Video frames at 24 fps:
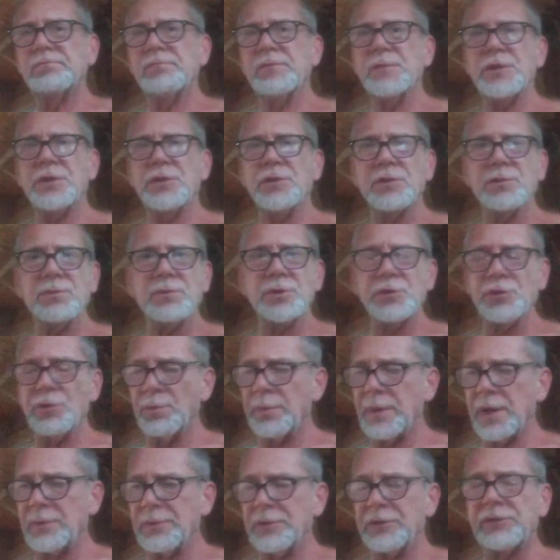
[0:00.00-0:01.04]
you'll
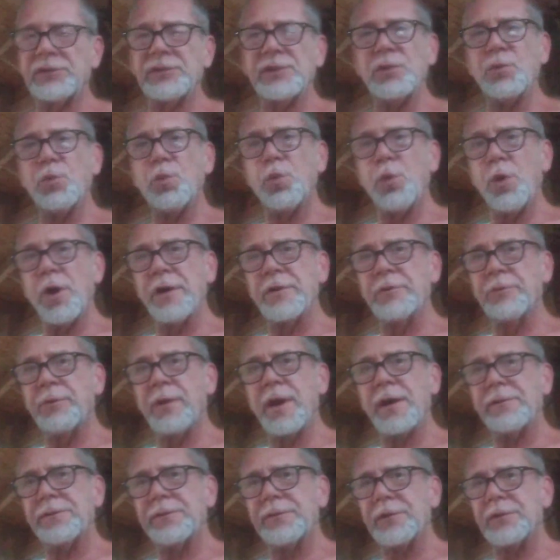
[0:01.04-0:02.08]
maybe see one
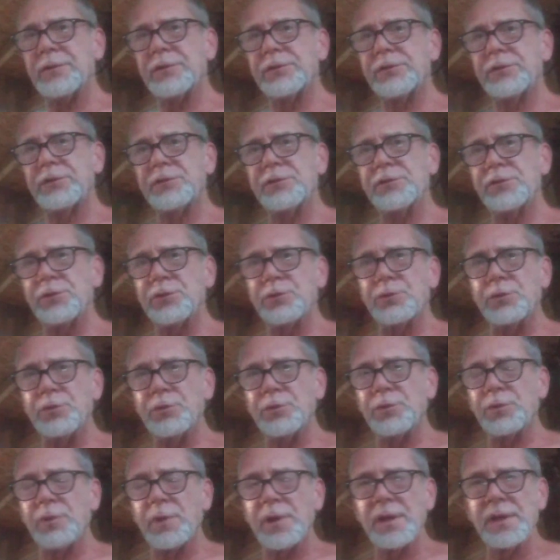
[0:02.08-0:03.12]
reference
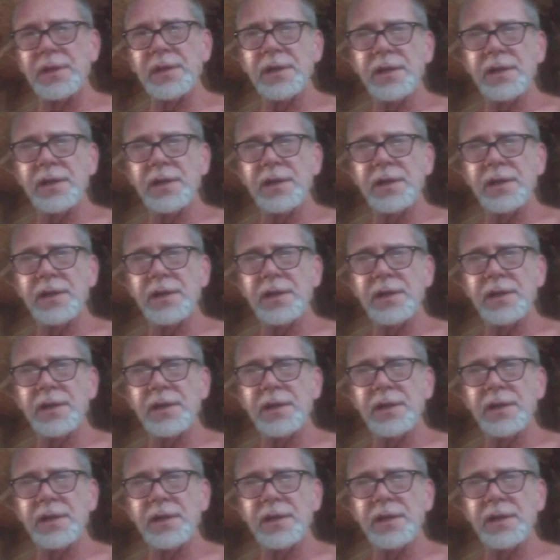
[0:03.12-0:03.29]
to